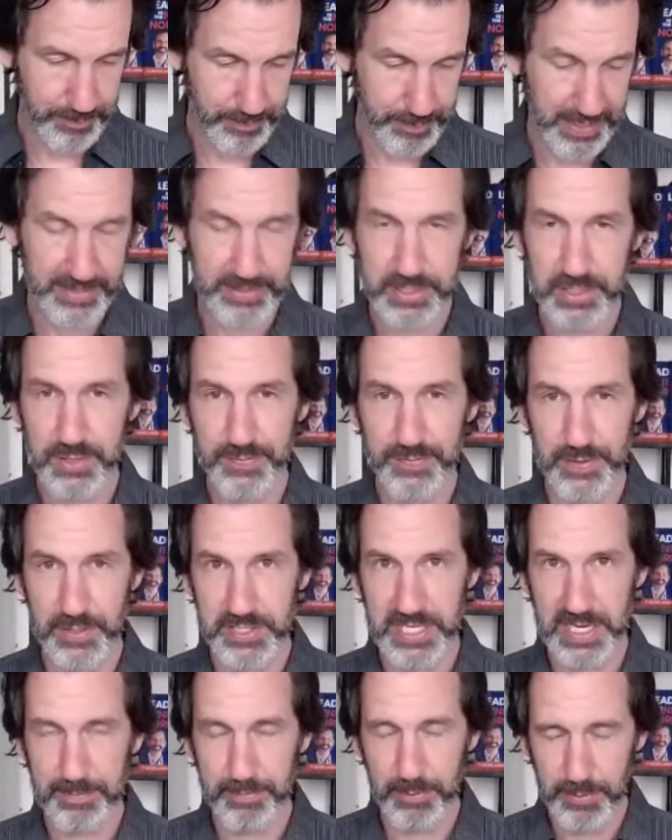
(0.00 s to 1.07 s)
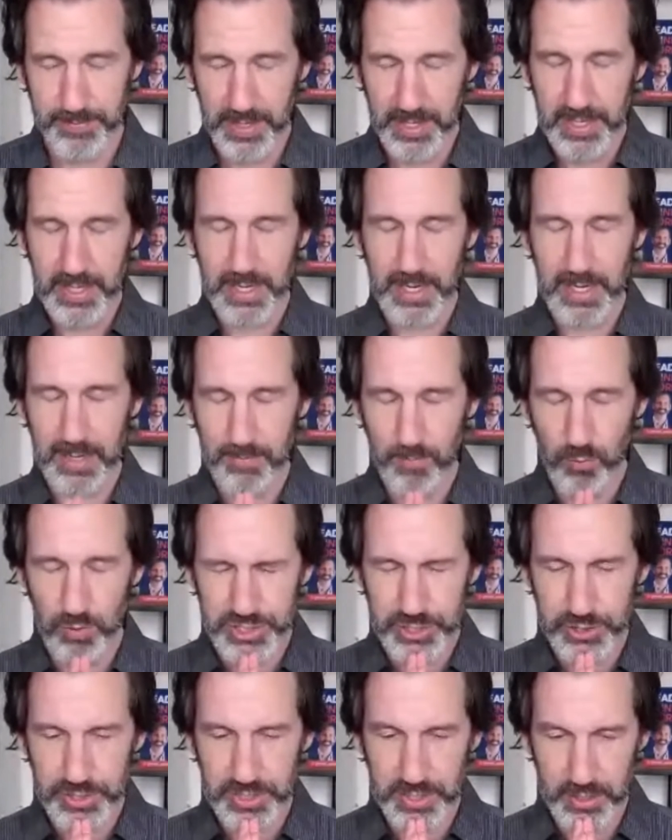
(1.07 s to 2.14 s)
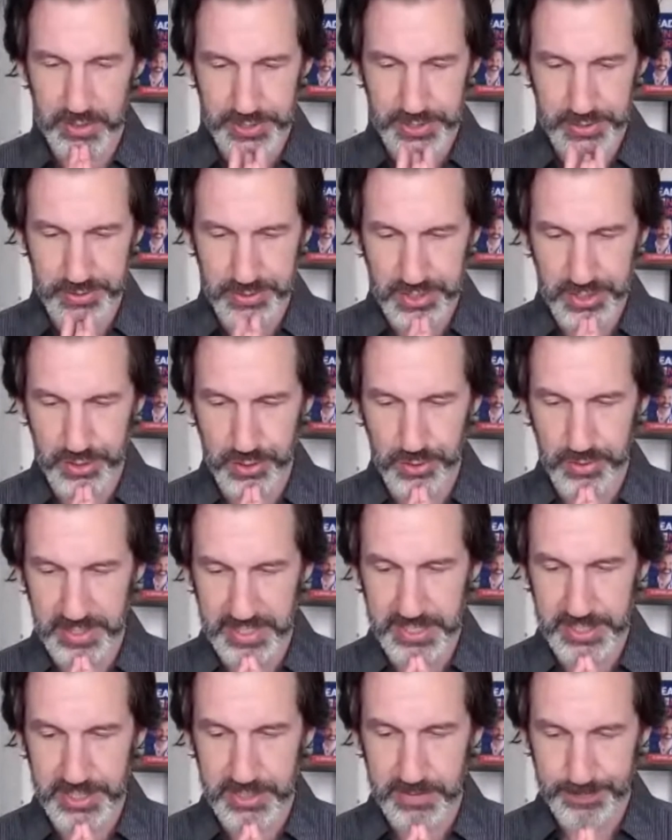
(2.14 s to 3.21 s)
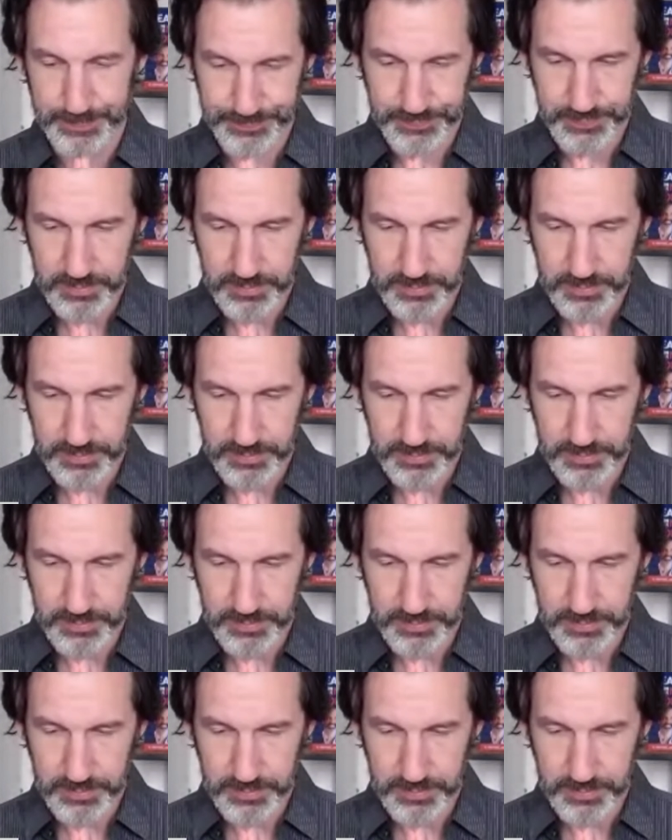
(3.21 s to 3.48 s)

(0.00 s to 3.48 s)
parents, for example. What you can also do is,